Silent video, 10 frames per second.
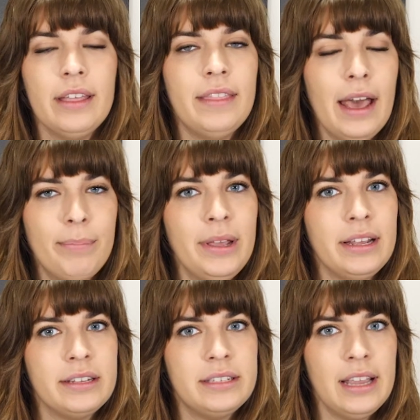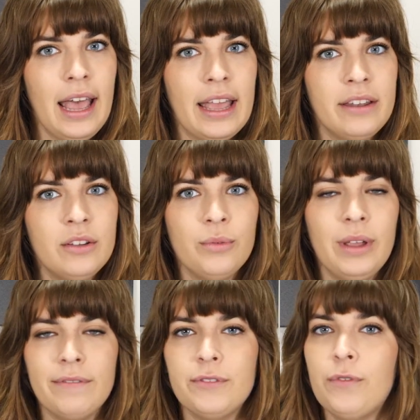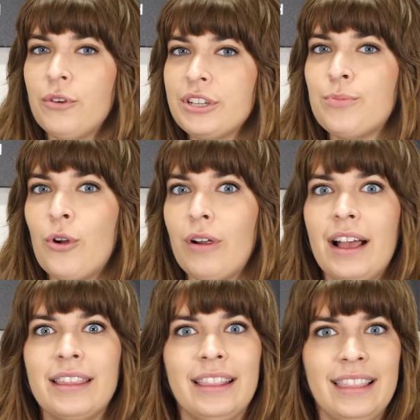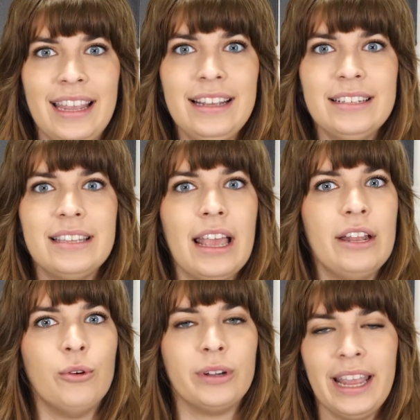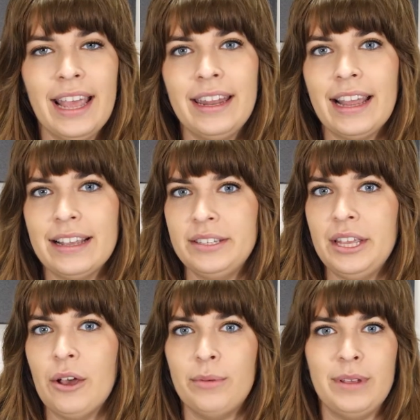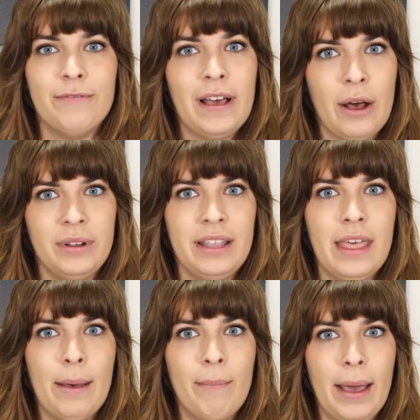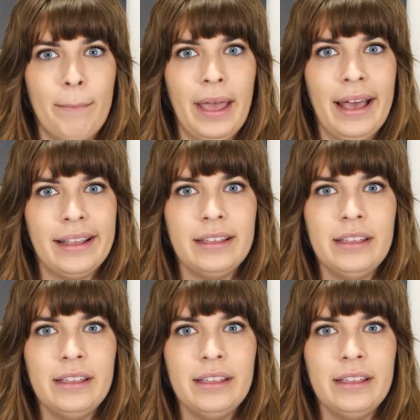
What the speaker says: That being said, we have to focus more on links and organic SEO to be found in that map pack.